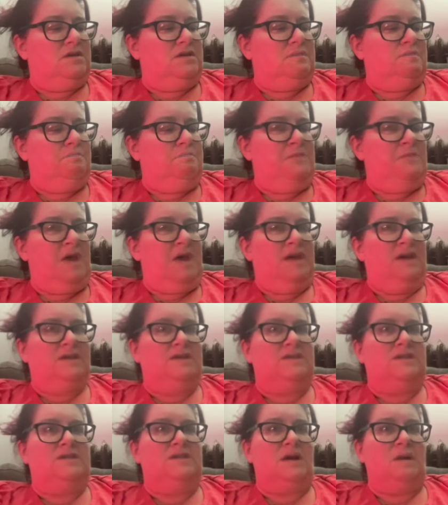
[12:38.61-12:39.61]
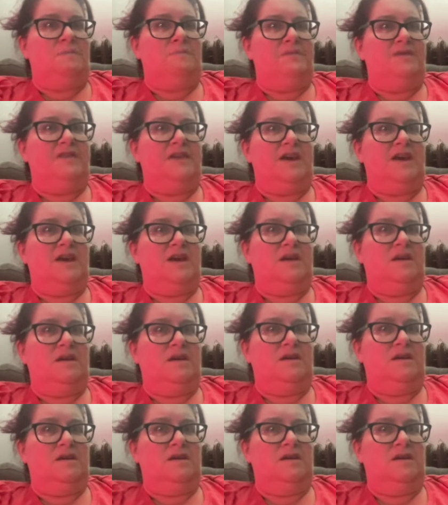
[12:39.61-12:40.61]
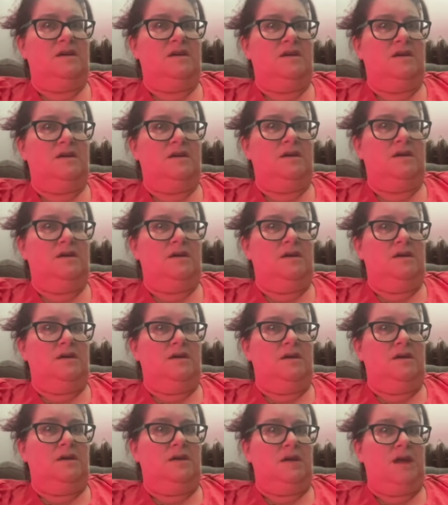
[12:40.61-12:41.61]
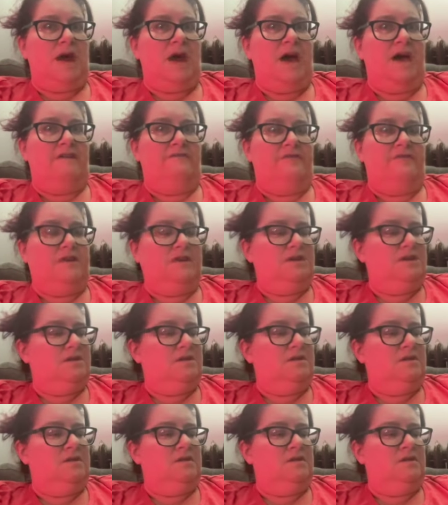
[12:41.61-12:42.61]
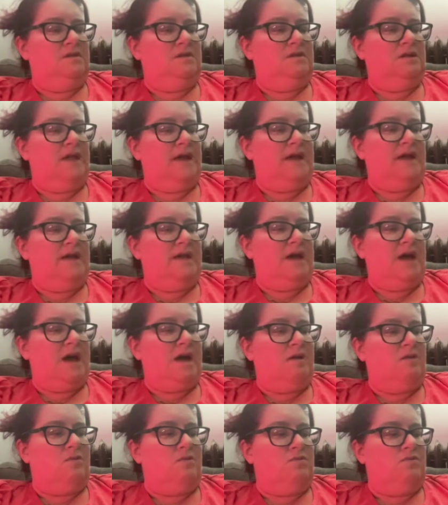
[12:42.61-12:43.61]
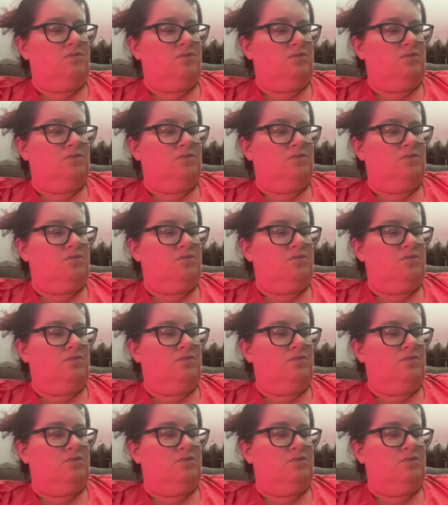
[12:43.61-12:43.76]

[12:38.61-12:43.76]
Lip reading: make something and have it laid out.